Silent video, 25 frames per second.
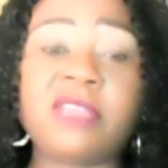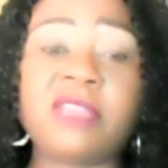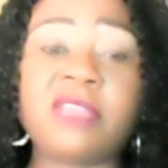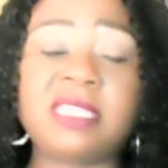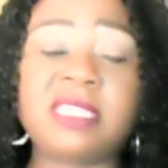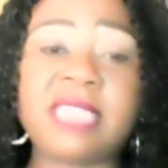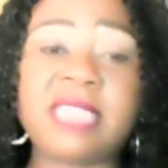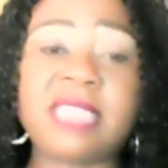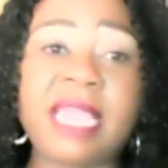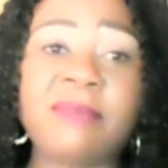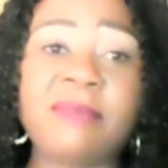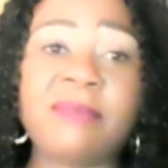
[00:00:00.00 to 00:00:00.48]
the
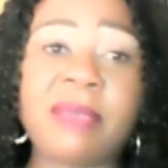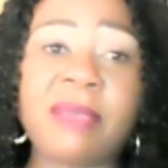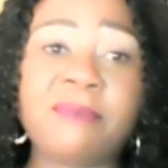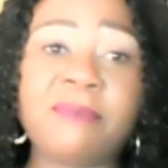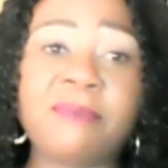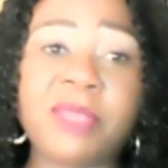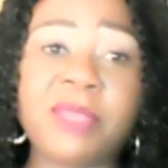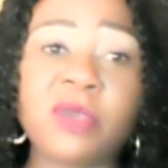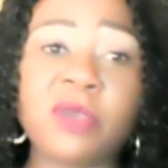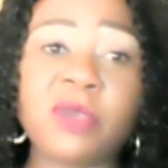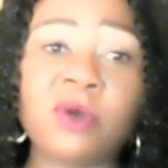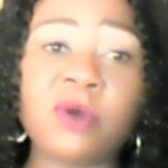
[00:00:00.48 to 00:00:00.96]

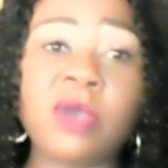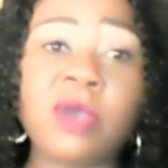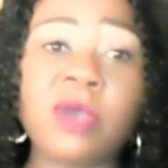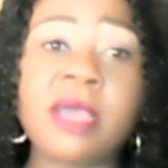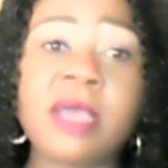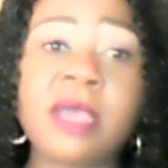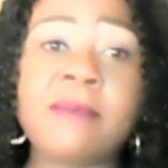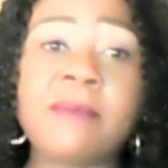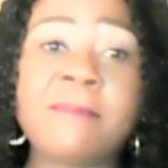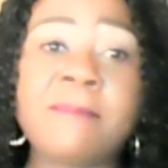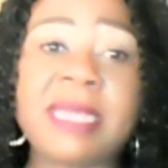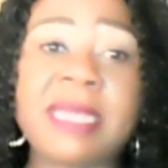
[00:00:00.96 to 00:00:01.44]
cyber bill,
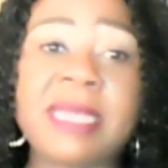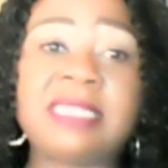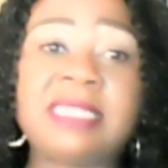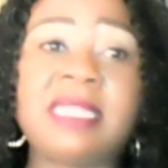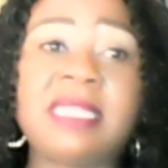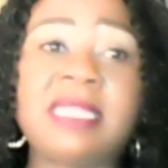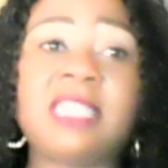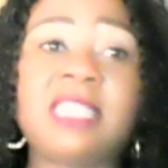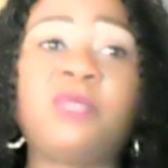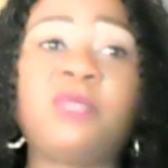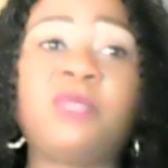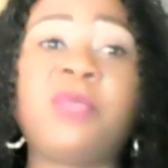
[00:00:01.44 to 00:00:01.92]
but
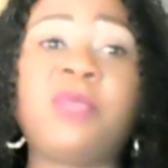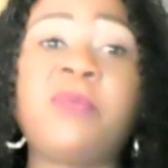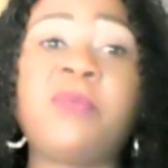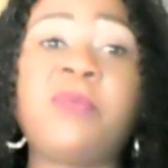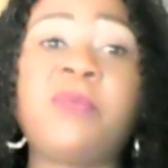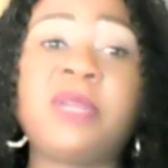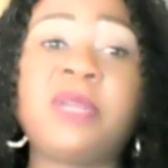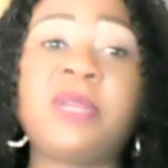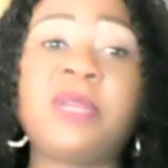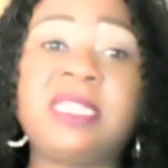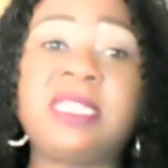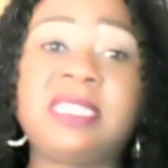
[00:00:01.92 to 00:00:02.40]
just be
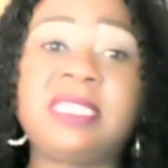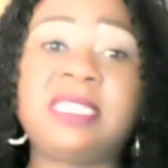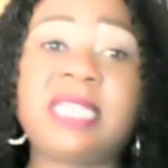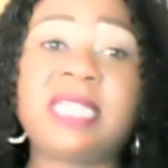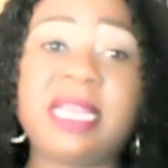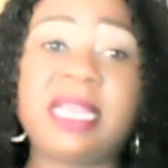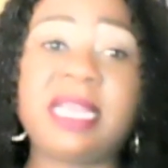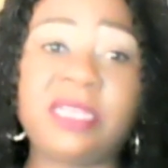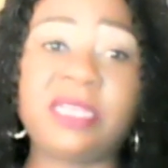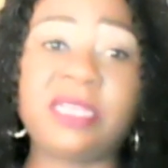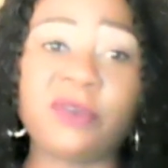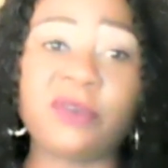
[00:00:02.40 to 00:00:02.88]

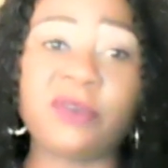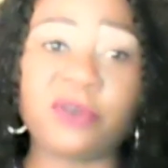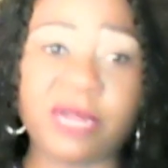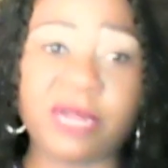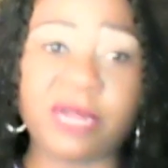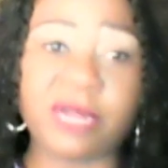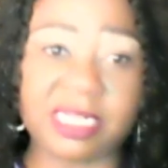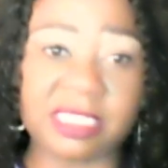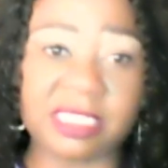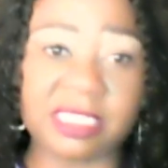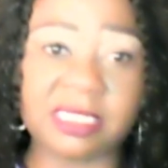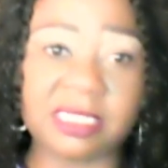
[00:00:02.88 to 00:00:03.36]
politically
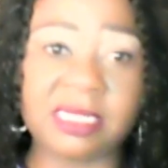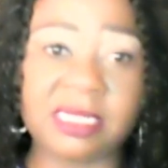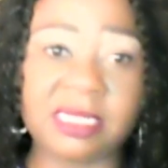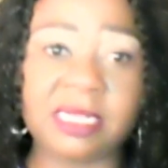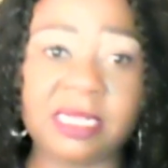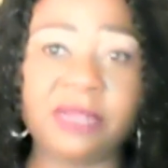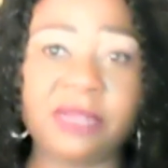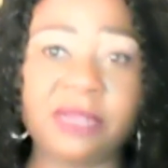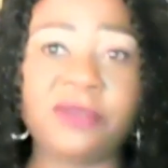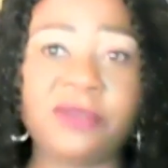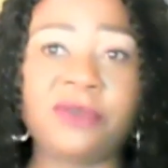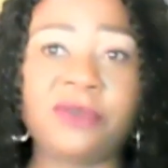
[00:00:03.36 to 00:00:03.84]
correct,
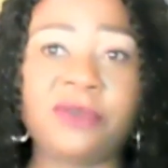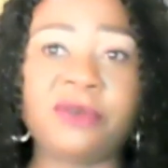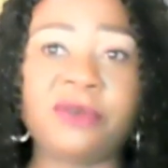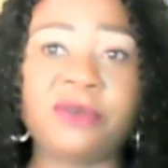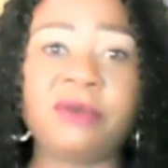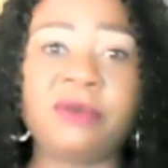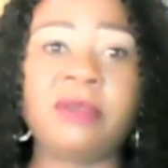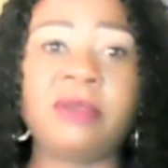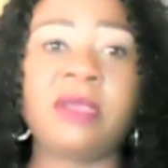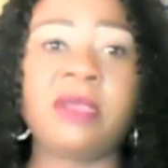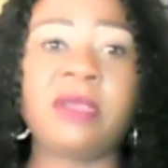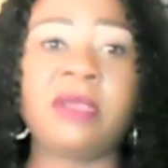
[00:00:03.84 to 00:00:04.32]
you
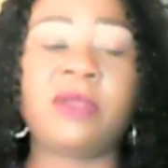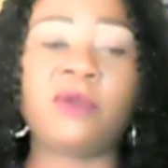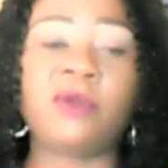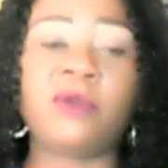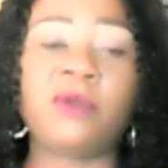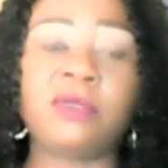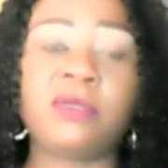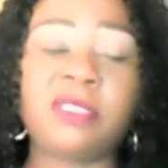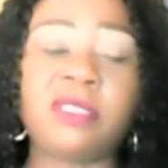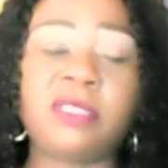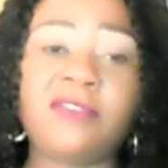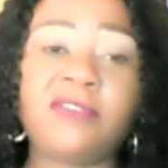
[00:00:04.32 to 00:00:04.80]
know,
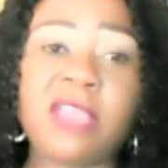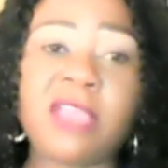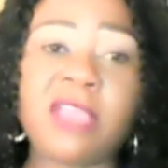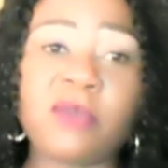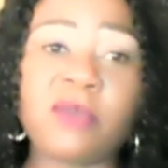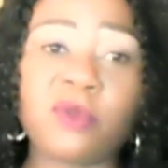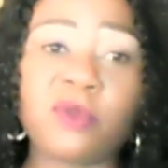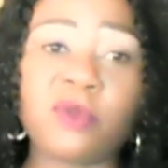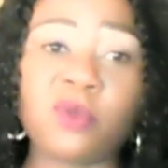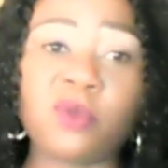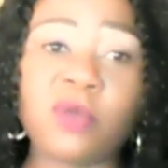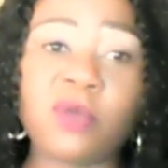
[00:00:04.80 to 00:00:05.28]
not if you
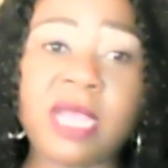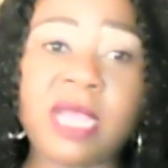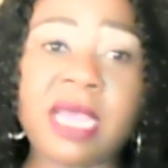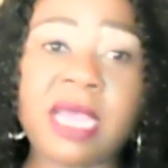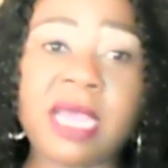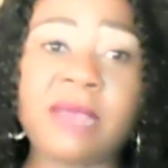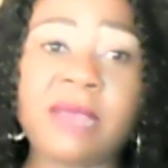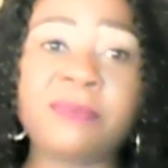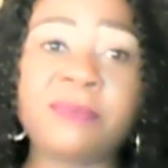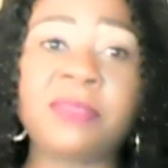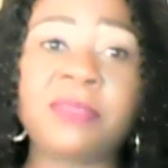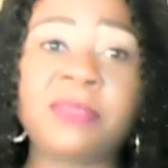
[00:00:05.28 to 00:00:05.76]

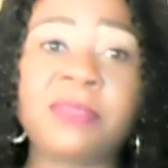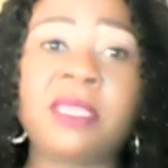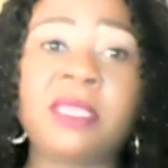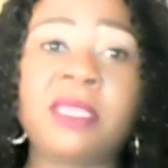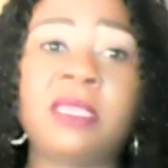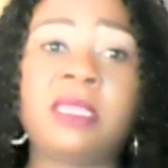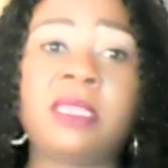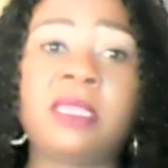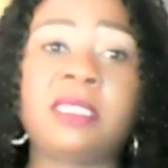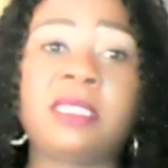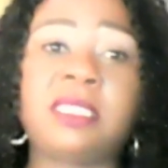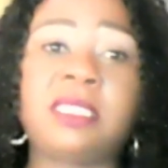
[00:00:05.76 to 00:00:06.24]
kutuka,
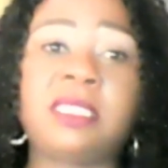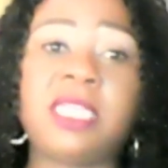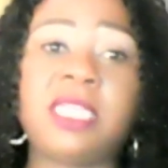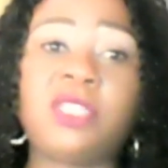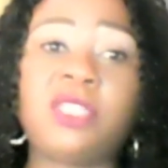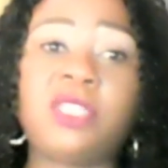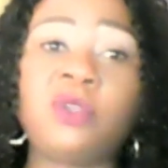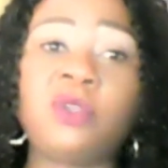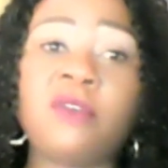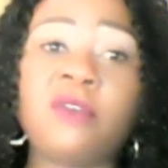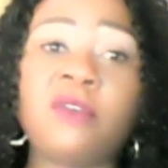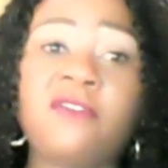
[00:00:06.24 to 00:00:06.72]

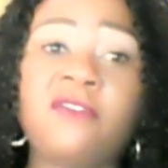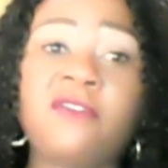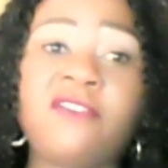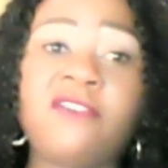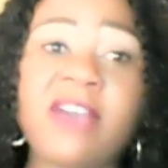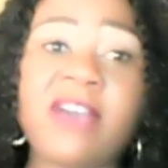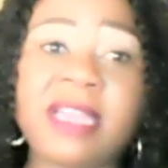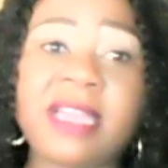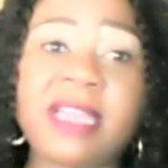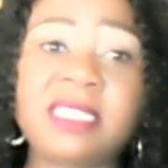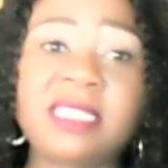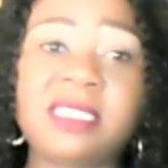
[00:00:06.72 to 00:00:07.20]
stick to your
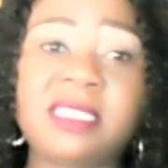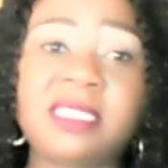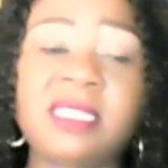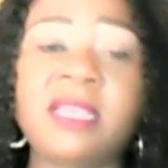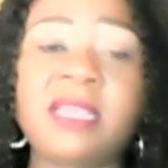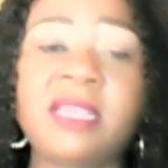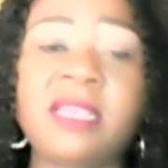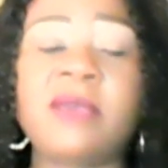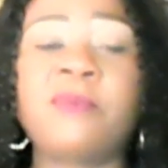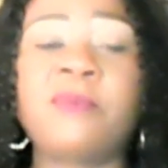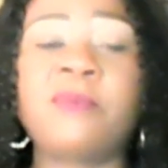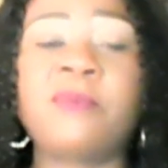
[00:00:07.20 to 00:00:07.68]

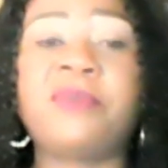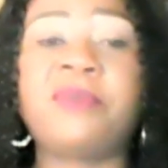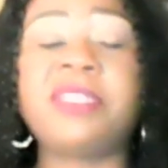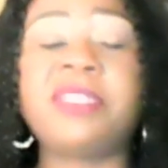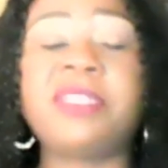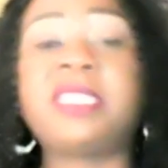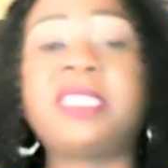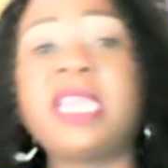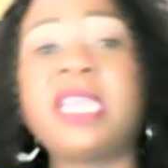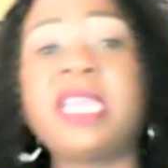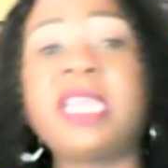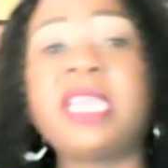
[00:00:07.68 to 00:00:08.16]
facts,
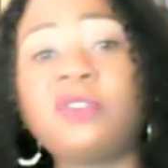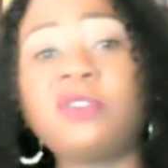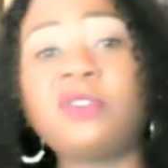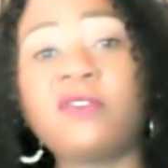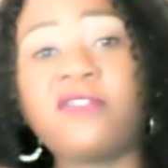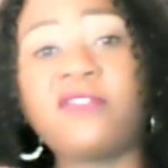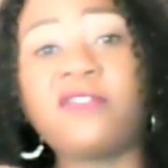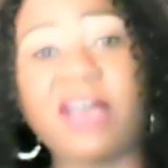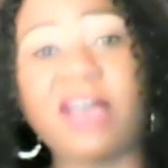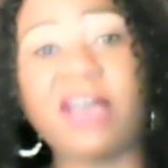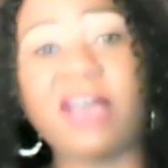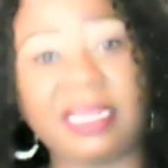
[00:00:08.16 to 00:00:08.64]
present
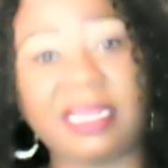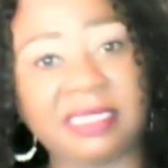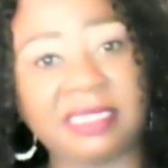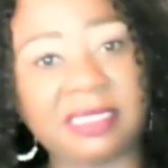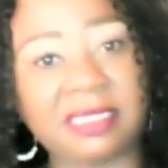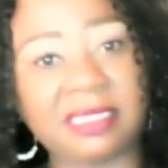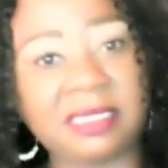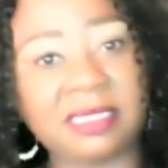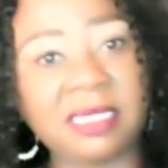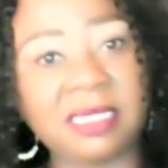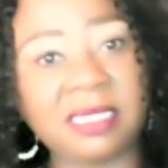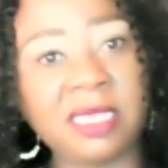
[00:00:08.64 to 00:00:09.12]
your
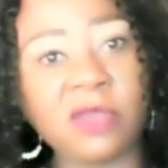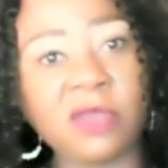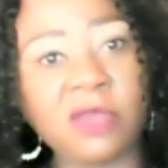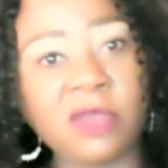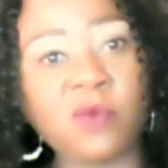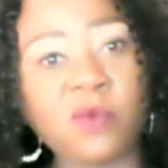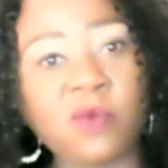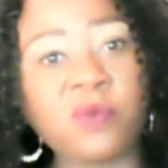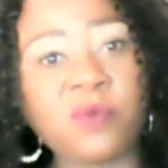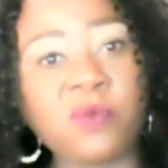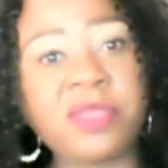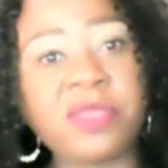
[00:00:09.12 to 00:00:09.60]
facts
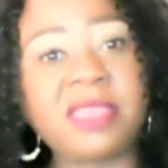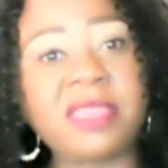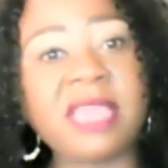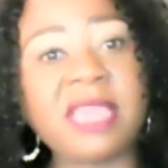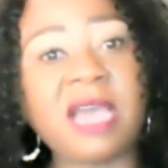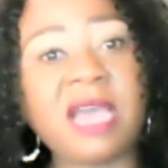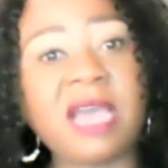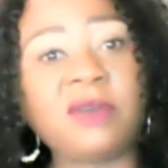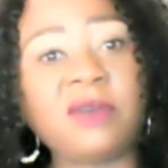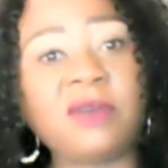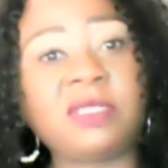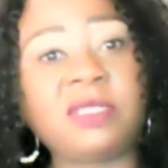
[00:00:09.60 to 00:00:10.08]

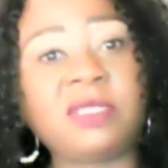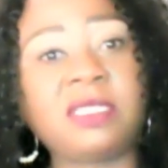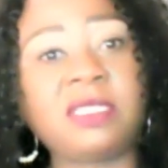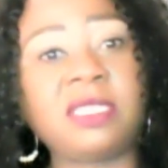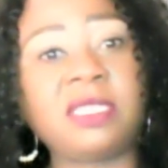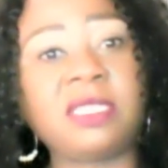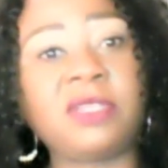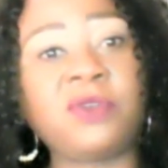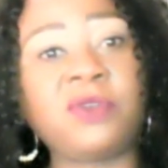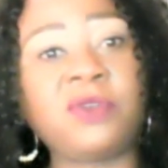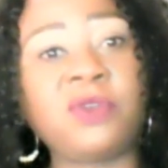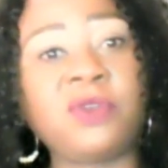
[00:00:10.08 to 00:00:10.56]
without,
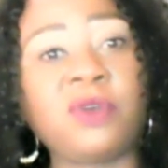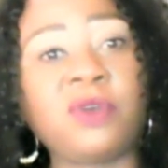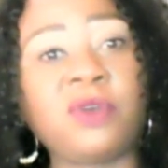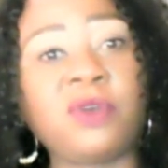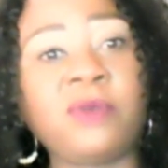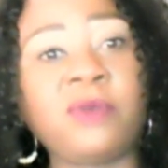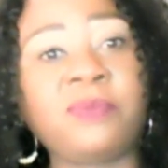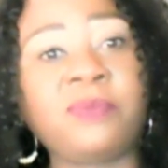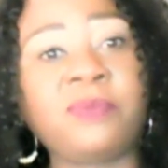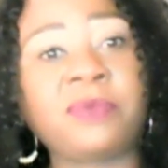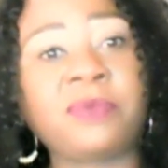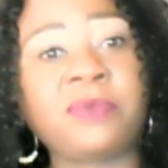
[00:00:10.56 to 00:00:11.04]
you know,